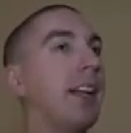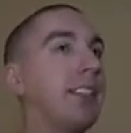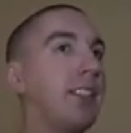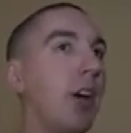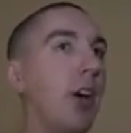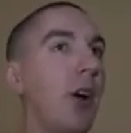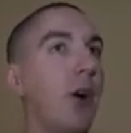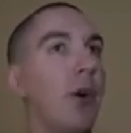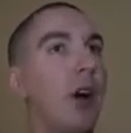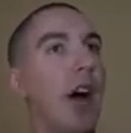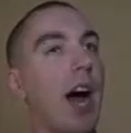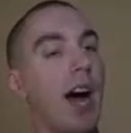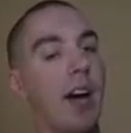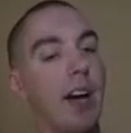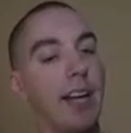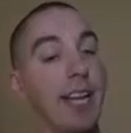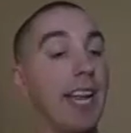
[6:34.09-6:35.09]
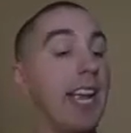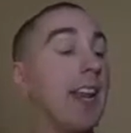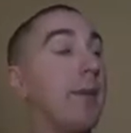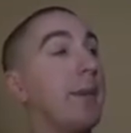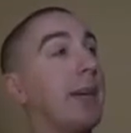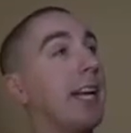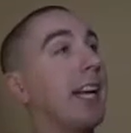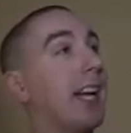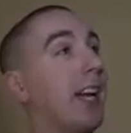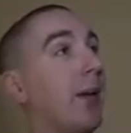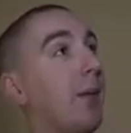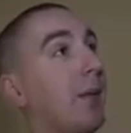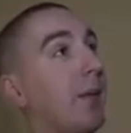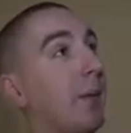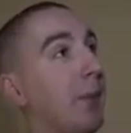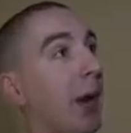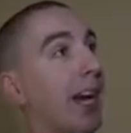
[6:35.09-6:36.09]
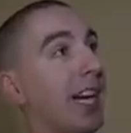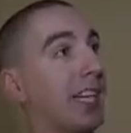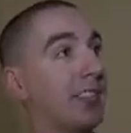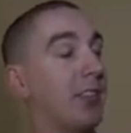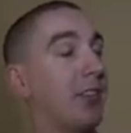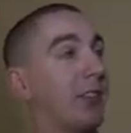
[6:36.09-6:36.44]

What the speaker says: So an enemy can come up and break it,